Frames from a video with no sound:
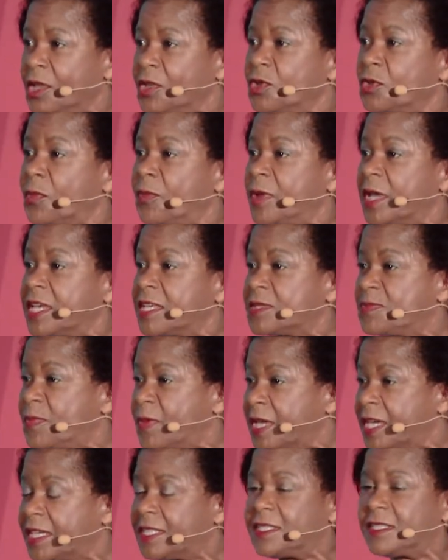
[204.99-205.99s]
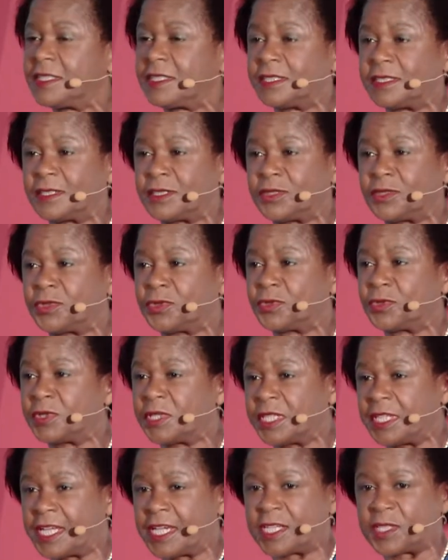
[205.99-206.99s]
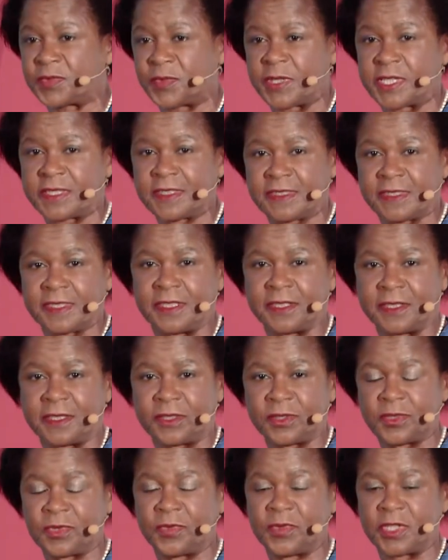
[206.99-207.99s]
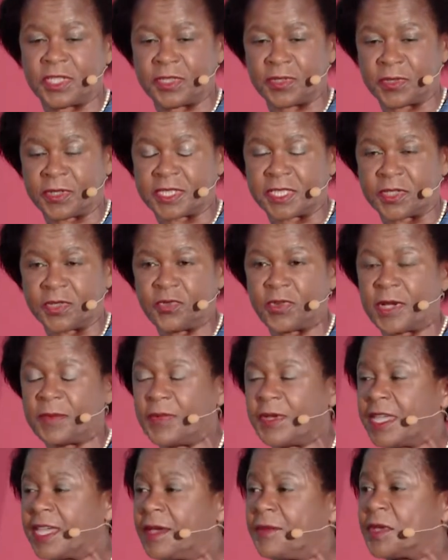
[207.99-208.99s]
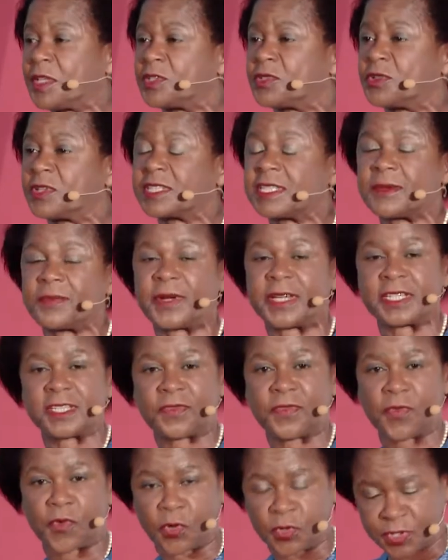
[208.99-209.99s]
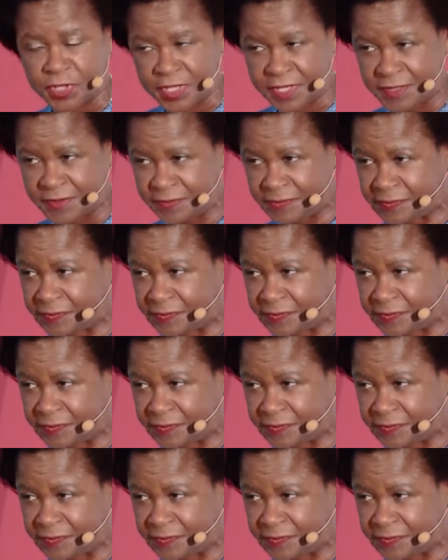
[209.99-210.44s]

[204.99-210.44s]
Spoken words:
Your best bet is do the next best thing is to be a doctor." So I became a doctor by default.